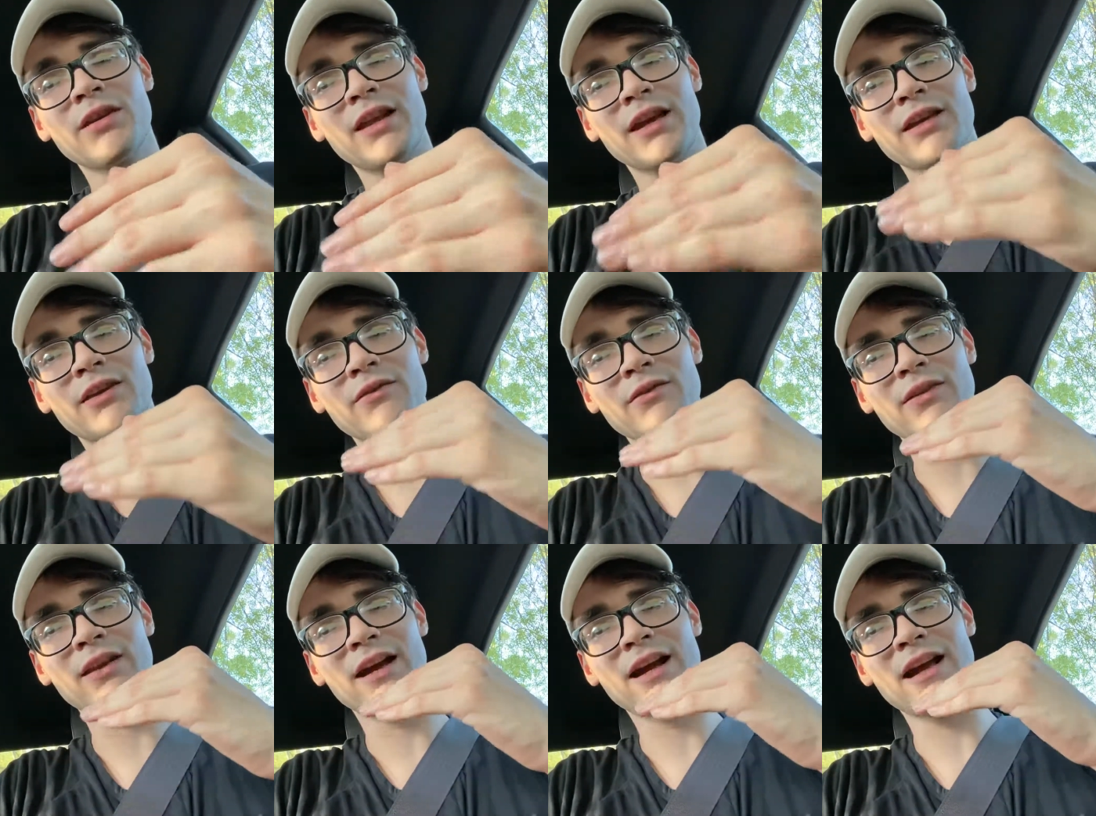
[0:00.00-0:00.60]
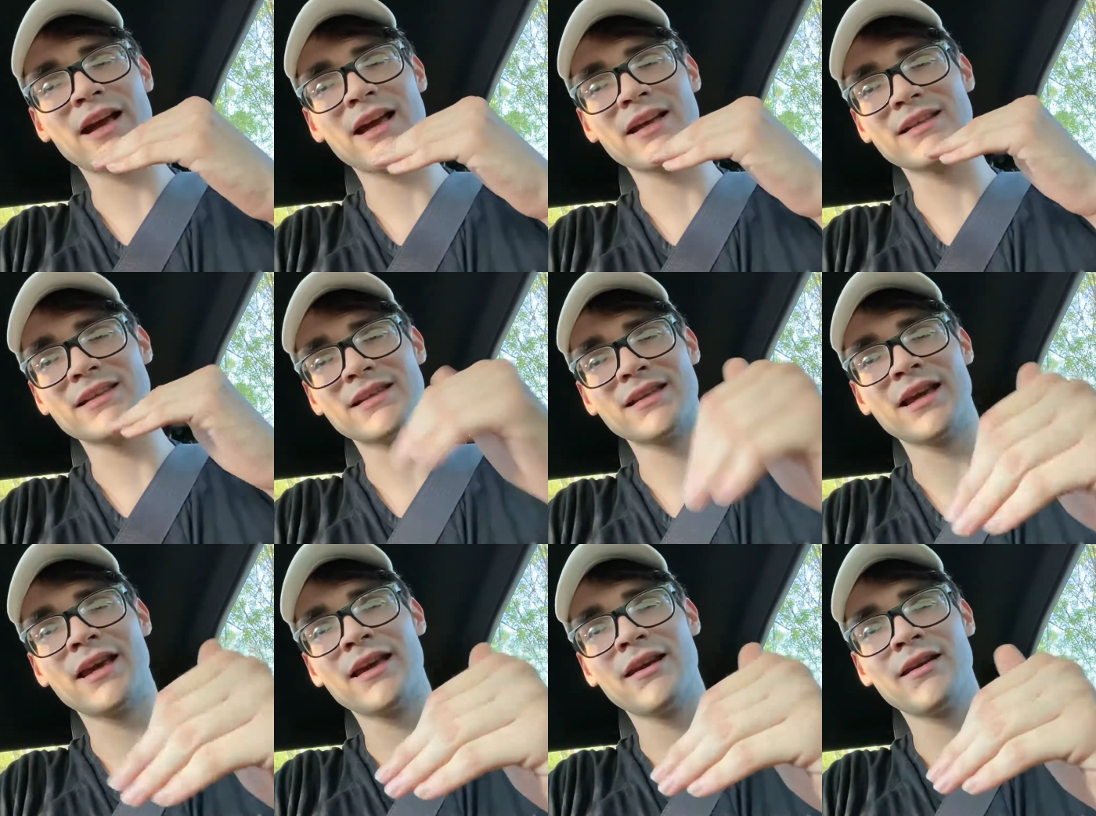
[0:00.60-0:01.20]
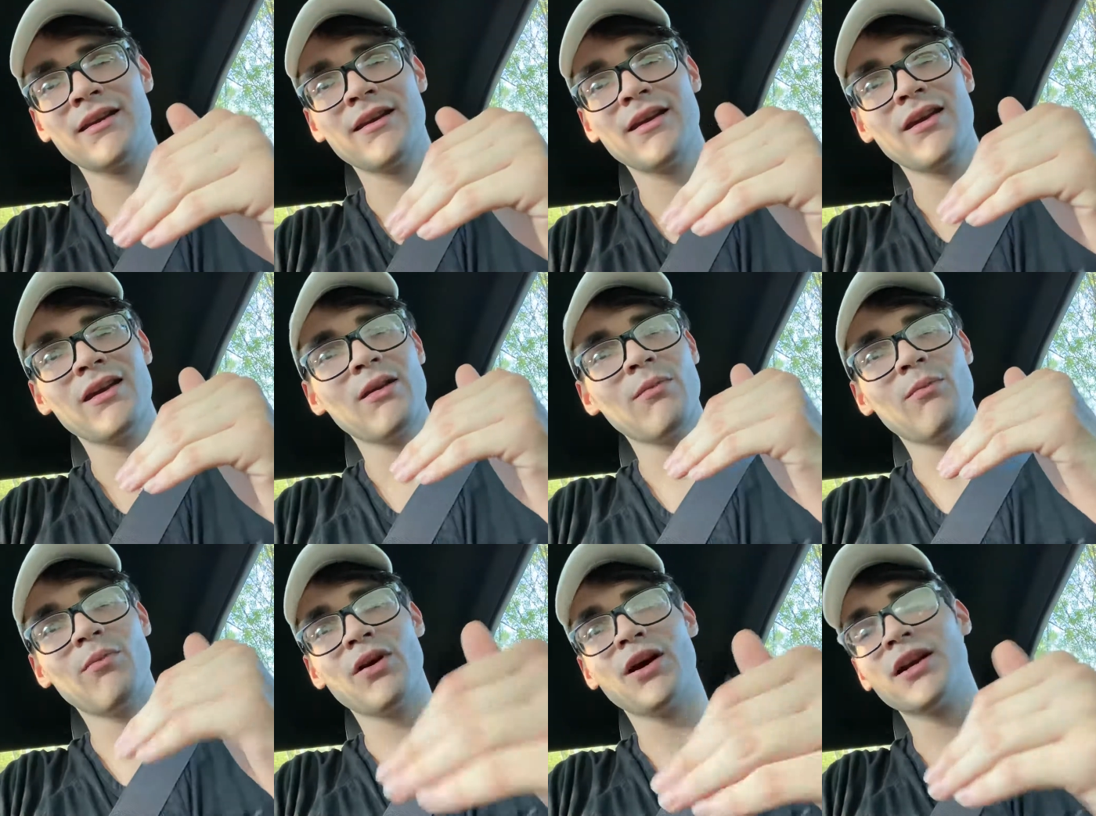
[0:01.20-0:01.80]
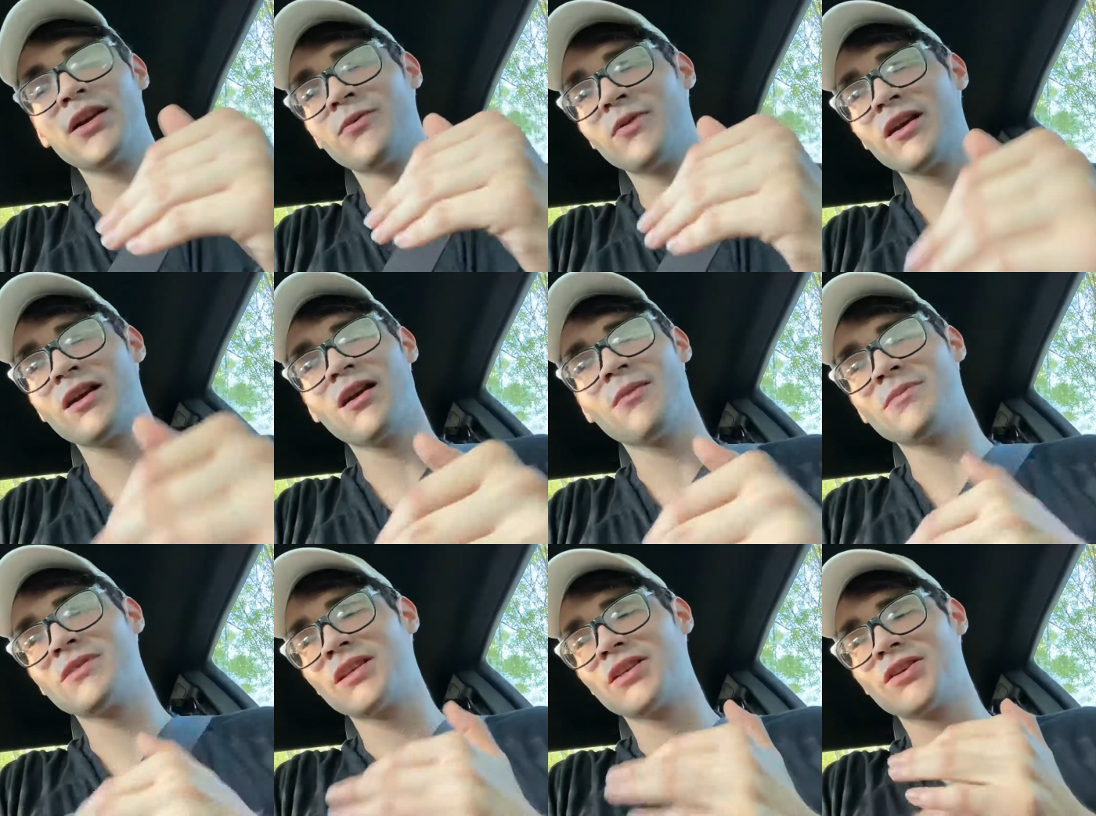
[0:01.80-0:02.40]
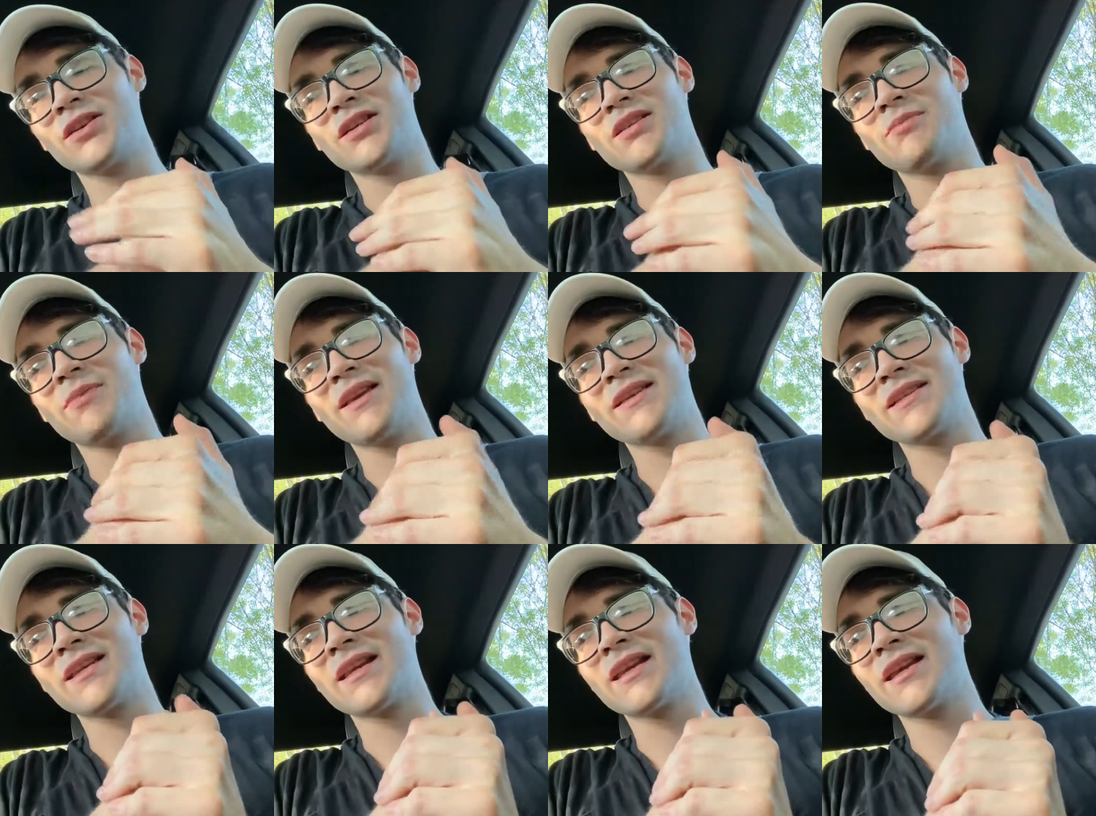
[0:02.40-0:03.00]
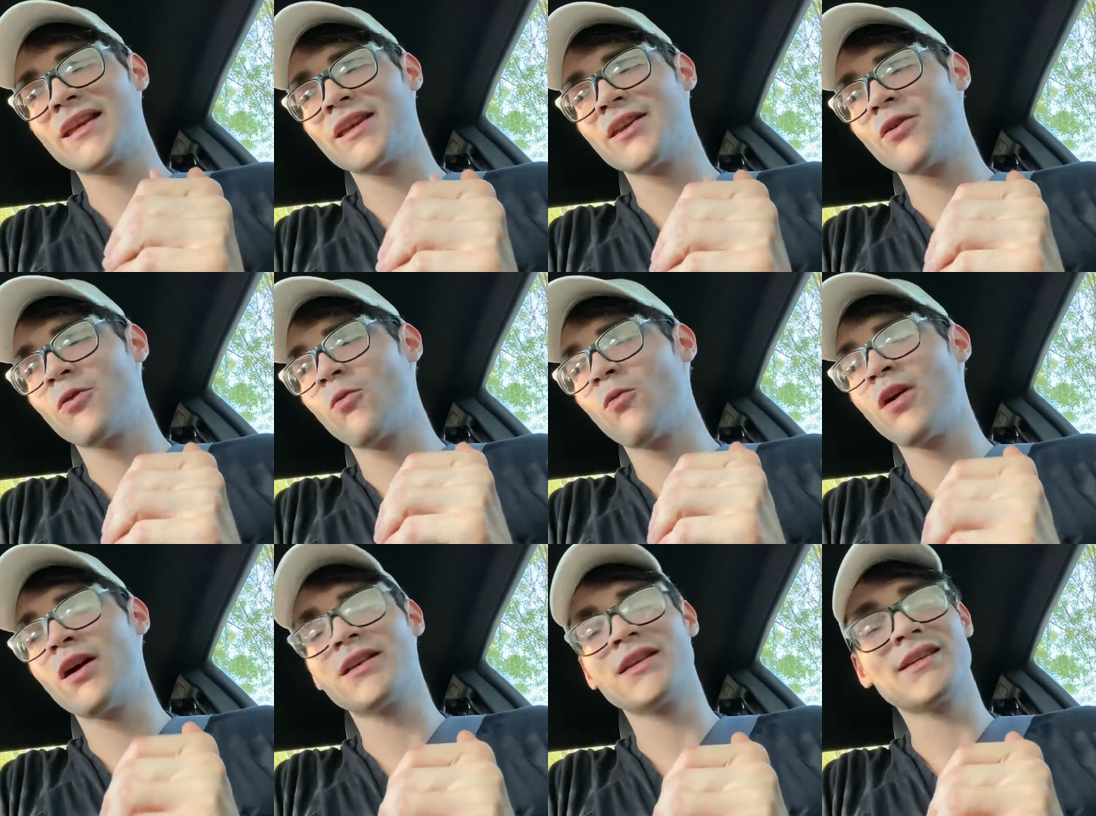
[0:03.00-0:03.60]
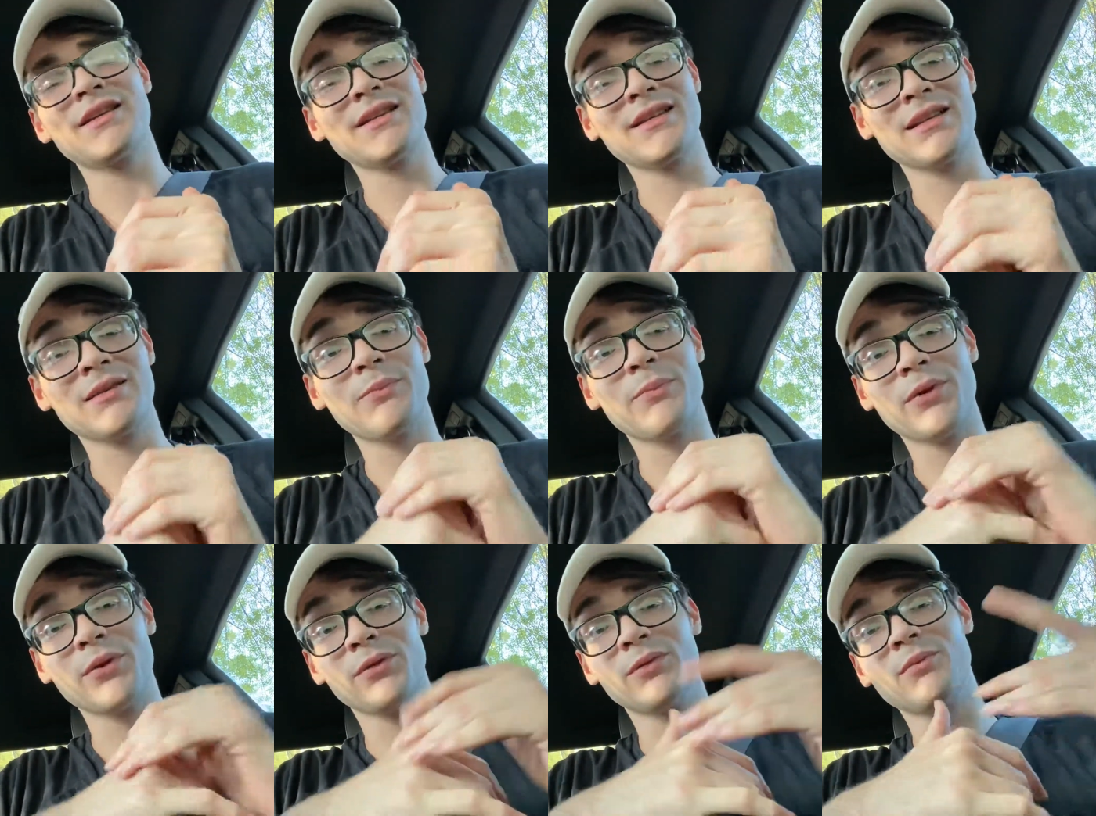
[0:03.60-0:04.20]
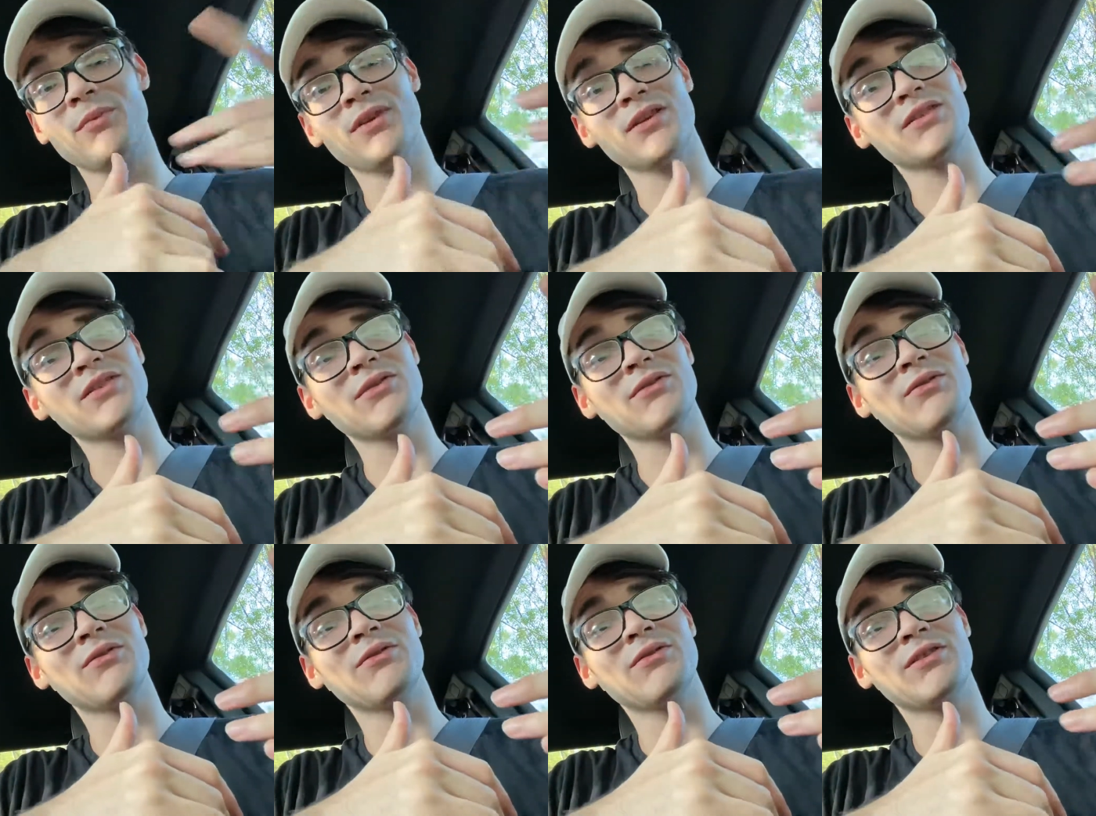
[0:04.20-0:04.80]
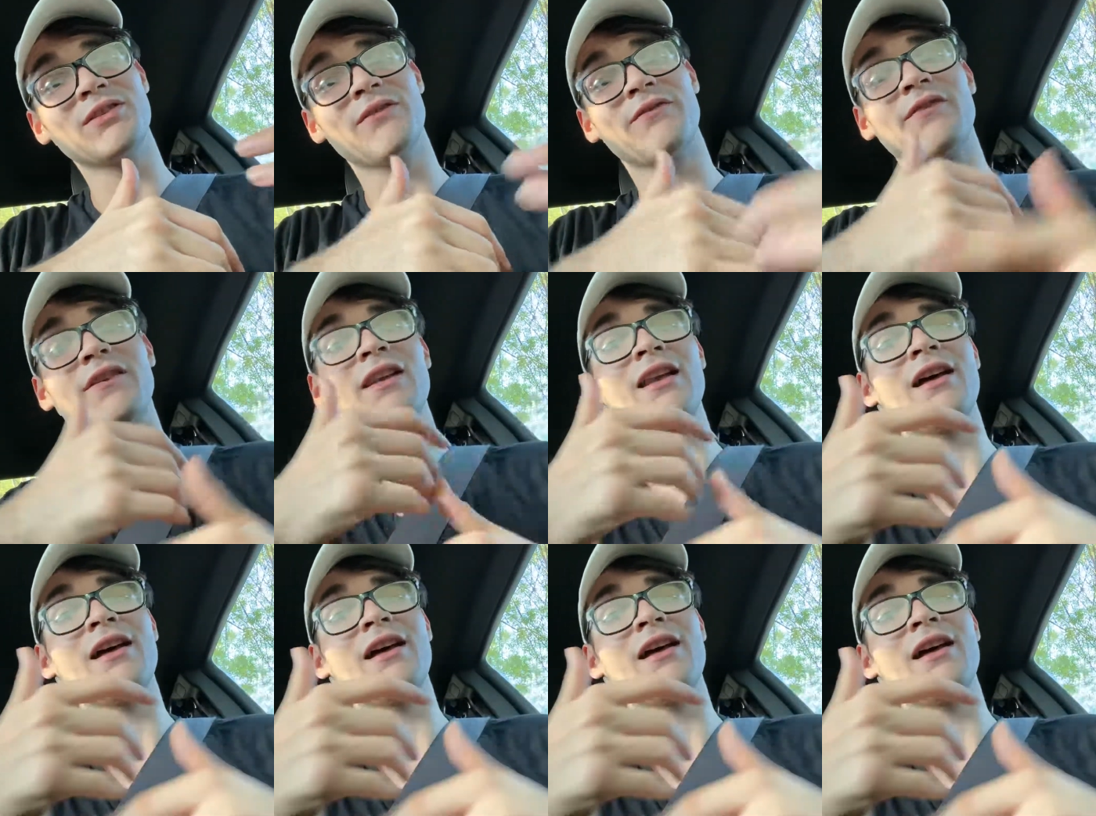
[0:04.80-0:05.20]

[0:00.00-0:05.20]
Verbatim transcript: Like you, like I had said, body recomposition is basically you're wanting to build muscle to fill